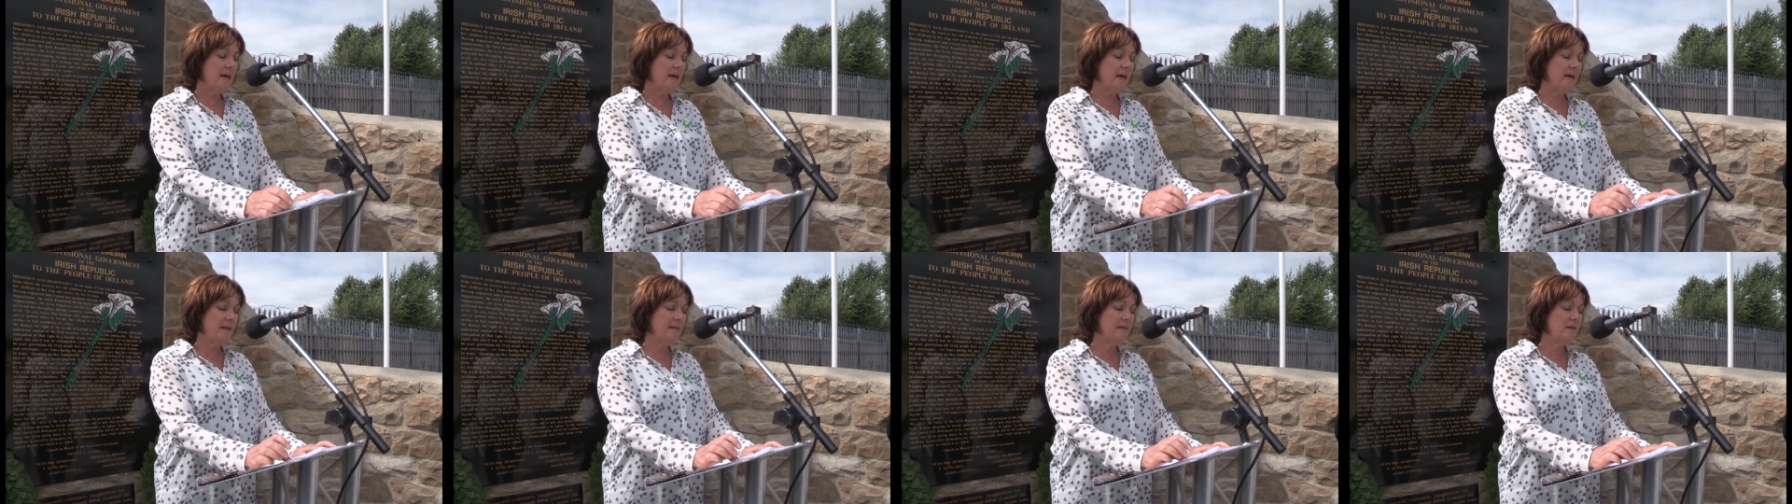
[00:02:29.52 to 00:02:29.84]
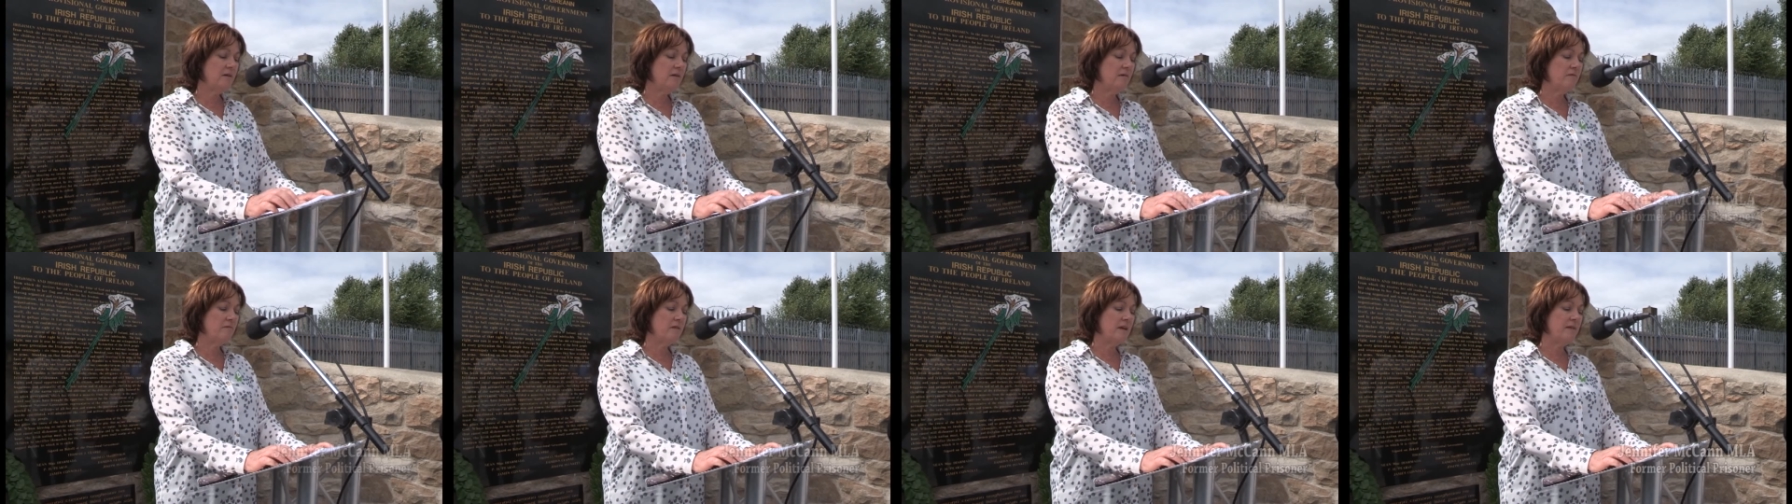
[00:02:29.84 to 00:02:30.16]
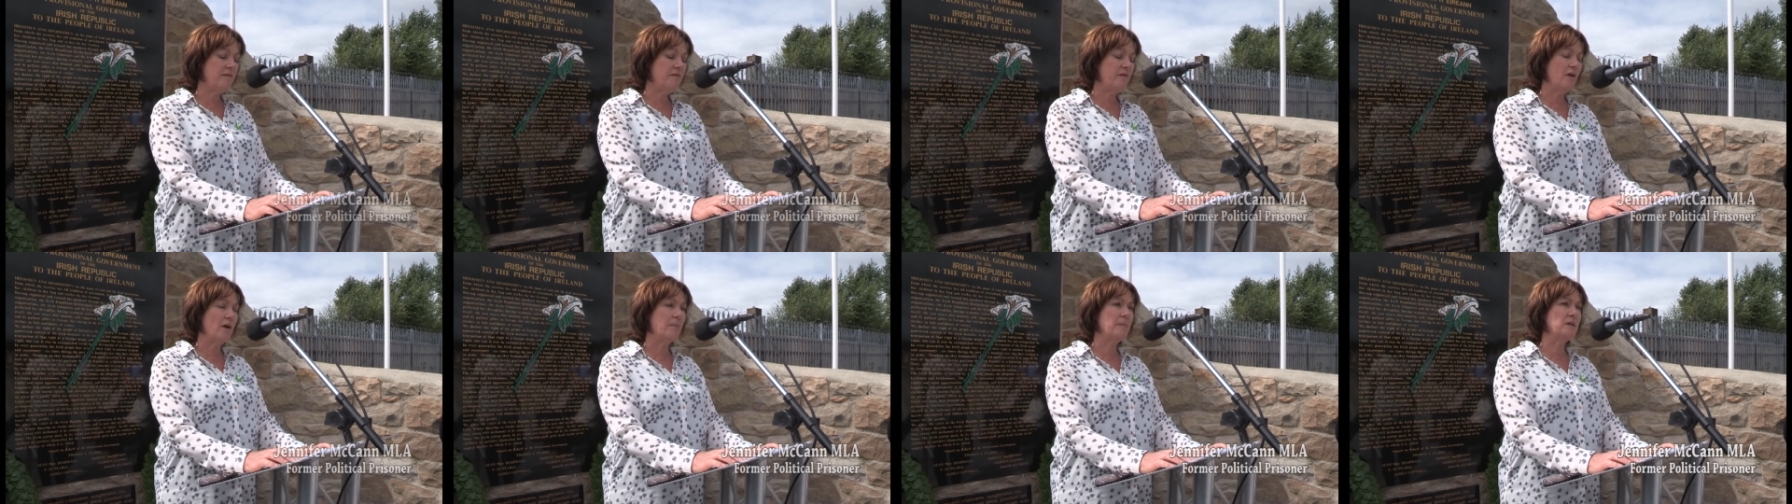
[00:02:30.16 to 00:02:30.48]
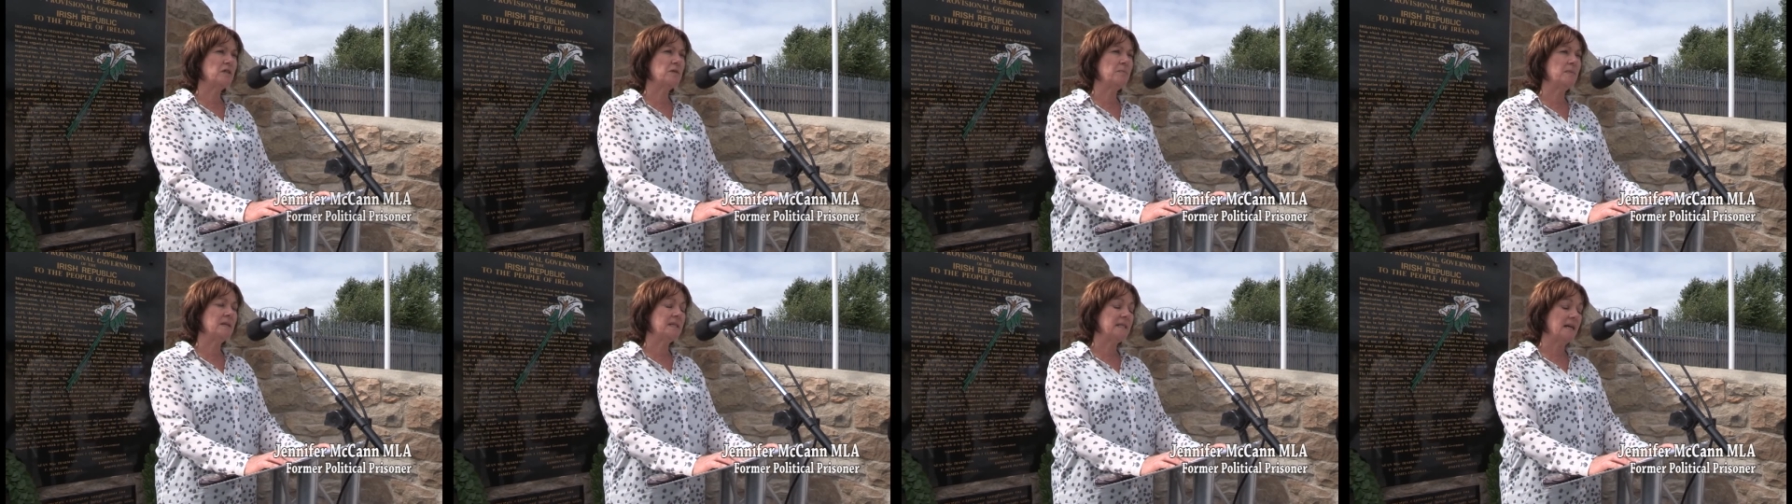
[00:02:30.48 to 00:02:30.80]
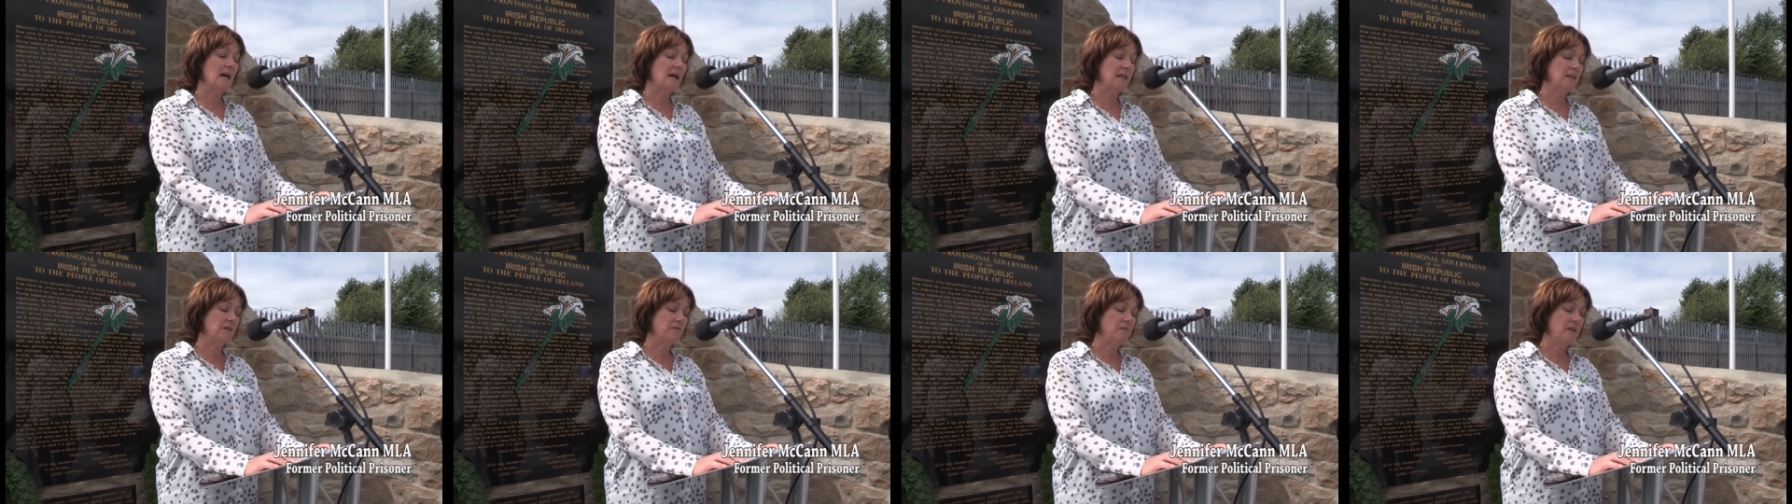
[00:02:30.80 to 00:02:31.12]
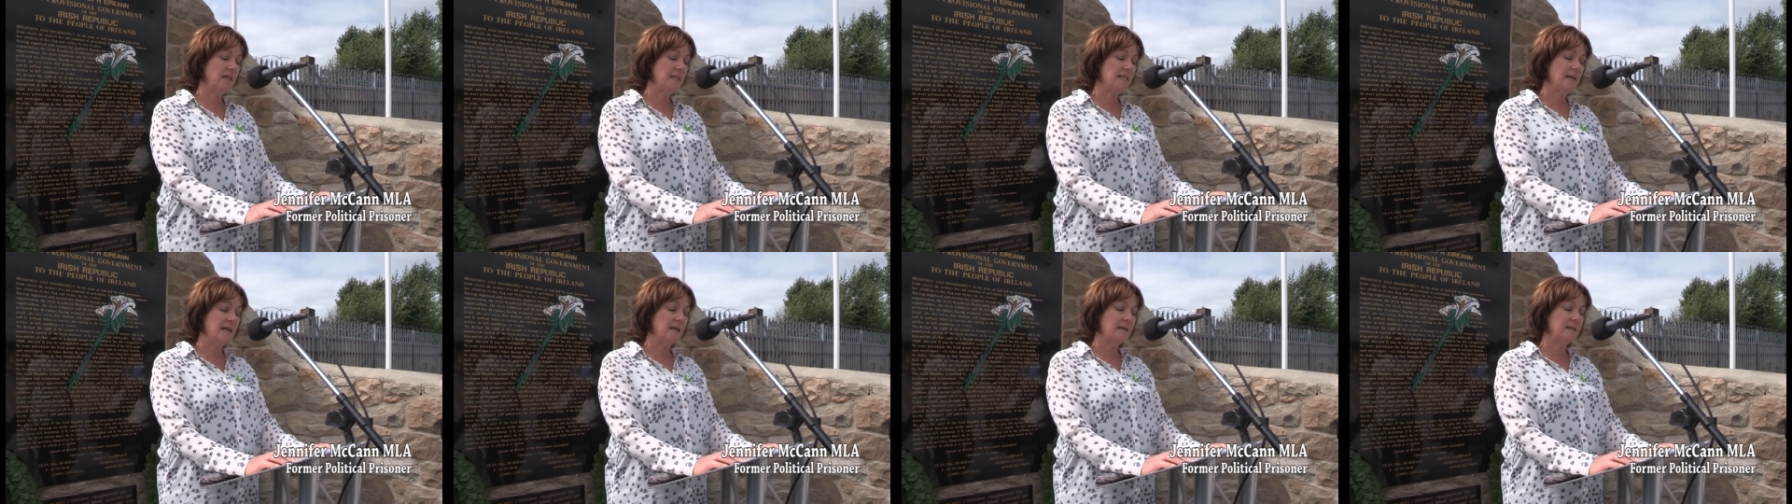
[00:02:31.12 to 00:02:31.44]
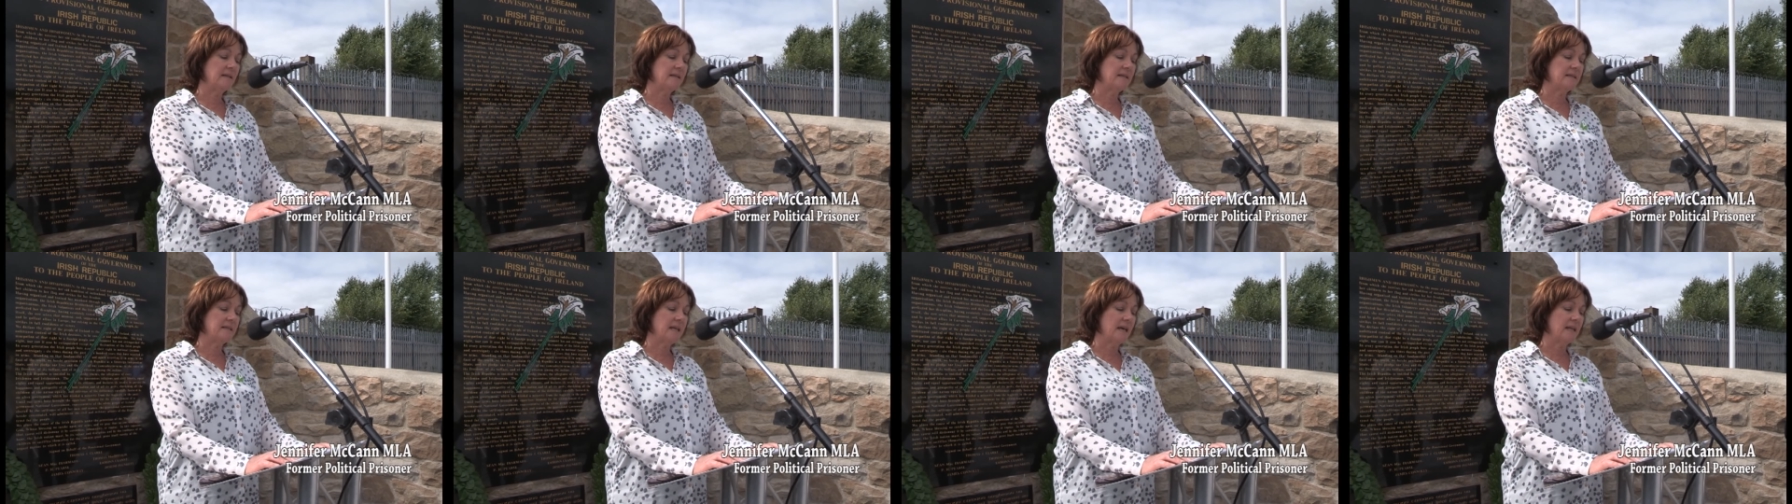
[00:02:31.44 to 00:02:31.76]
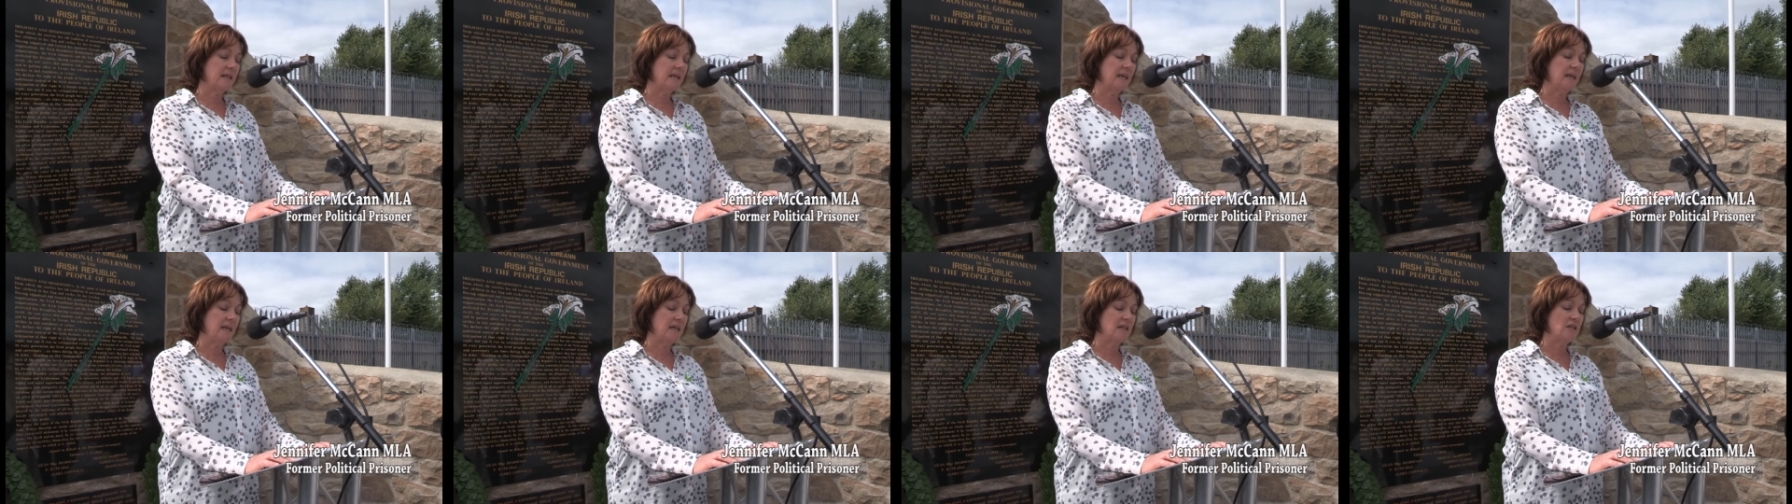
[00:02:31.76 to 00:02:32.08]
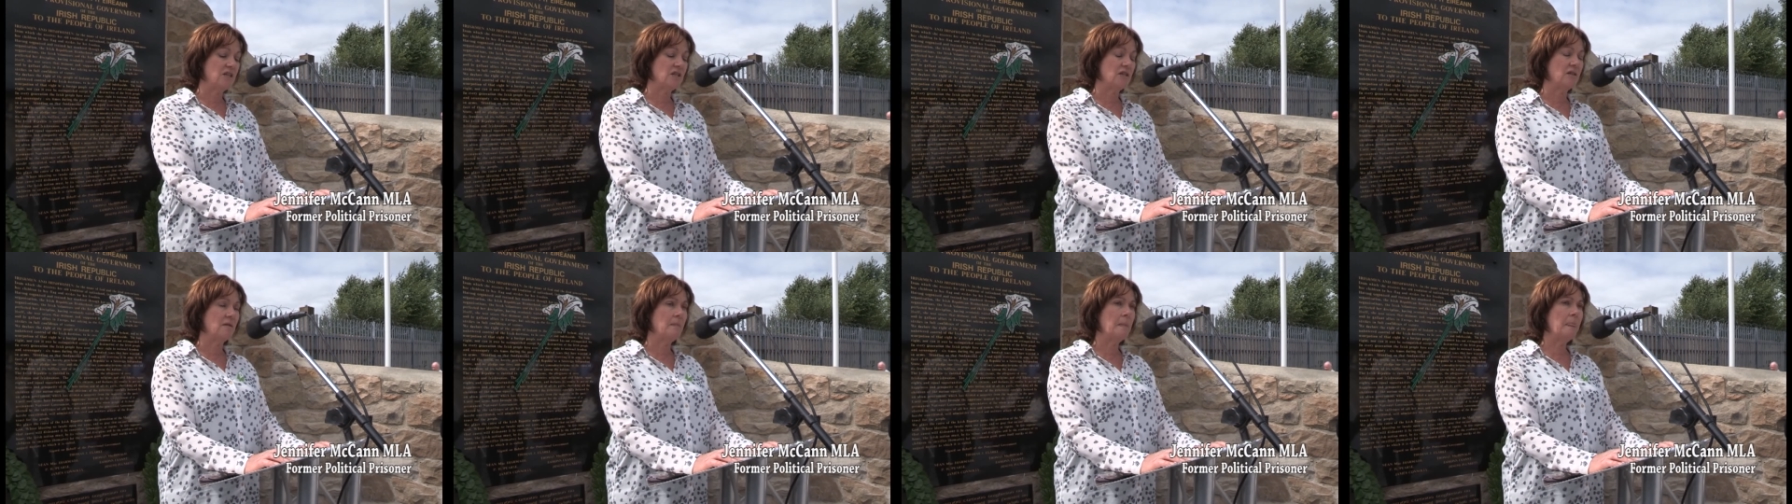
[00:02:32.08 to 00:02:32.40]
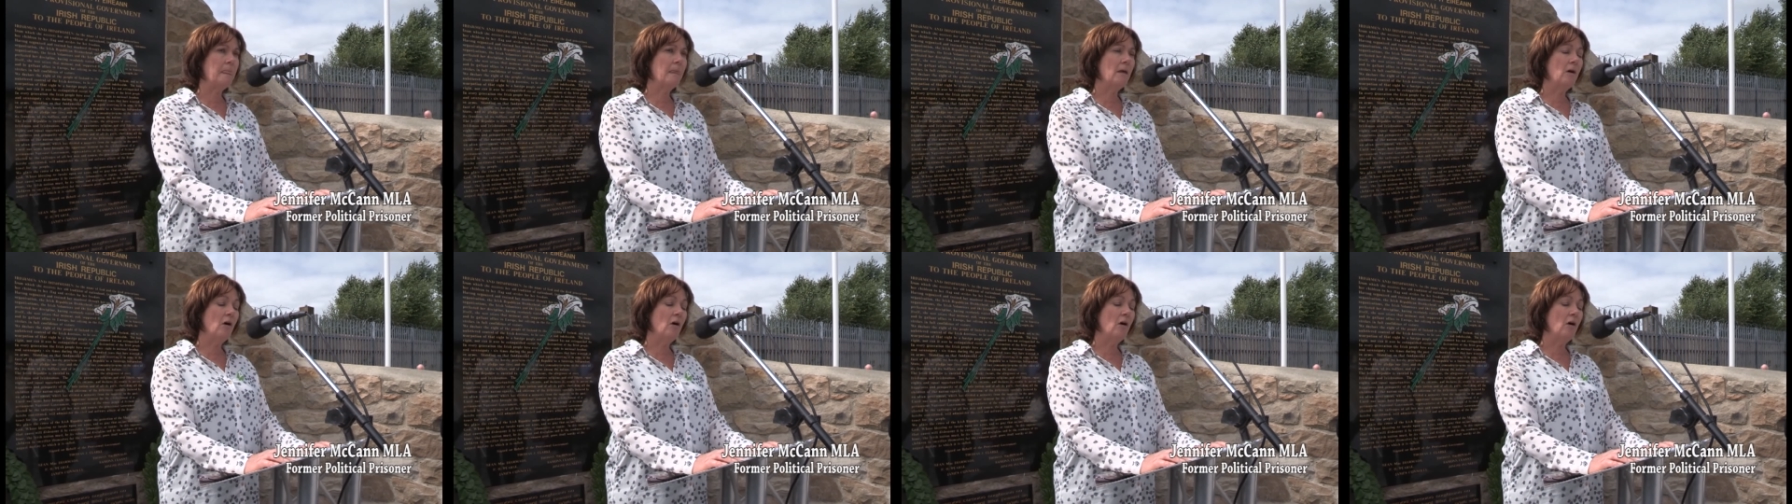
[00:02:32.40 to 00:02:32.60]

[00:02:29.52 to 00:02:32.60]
in the refurbishment and the rededication